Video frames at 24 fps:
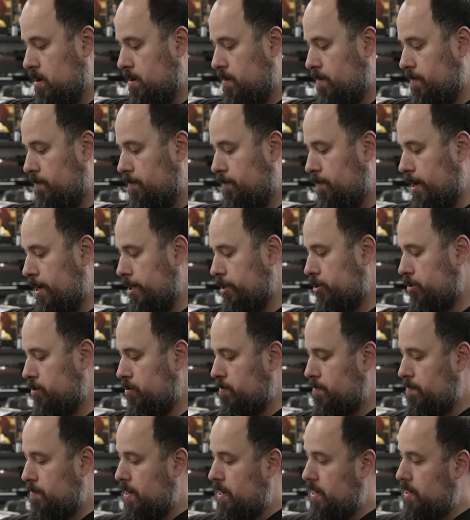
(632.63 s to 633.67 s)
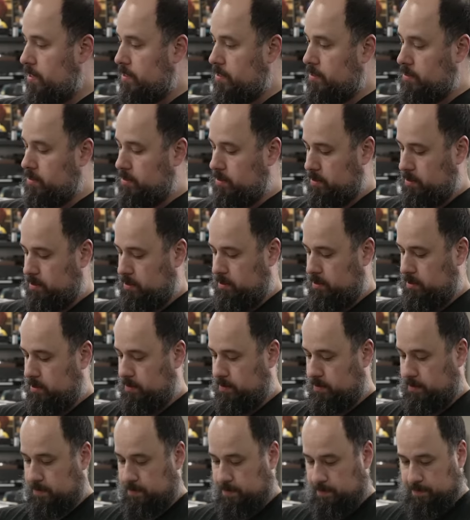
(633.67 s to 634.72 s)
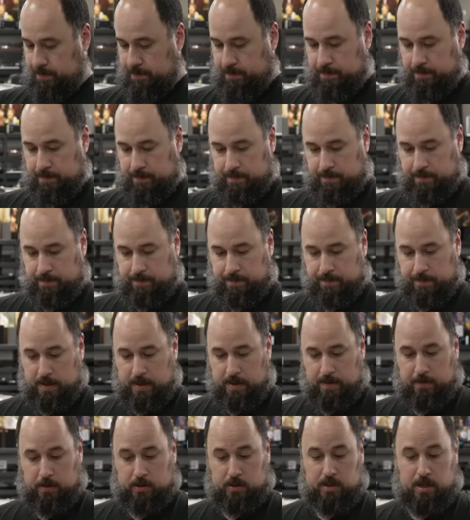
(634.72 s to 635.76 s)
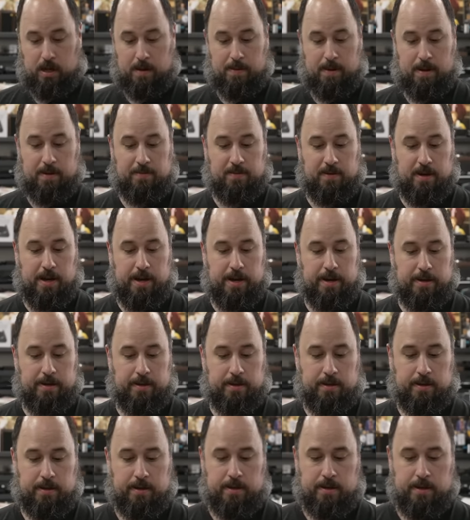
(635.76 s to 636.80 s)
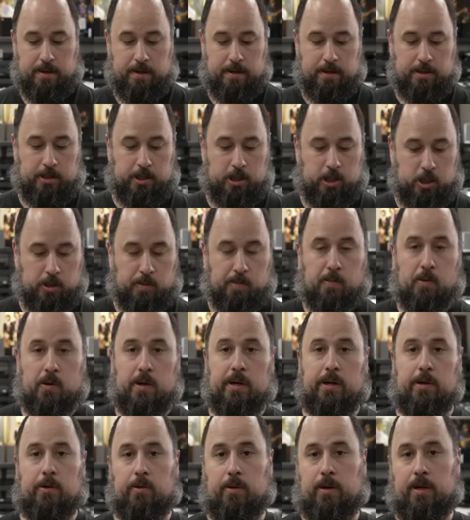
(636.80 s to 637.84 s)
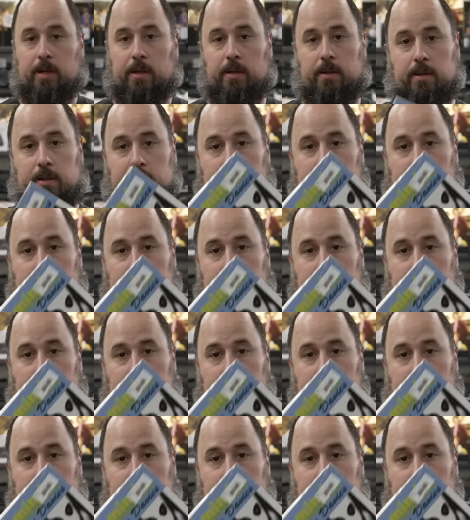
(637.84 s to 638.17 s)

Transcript: Fractured Minds. First time on vinyl, Spring Green,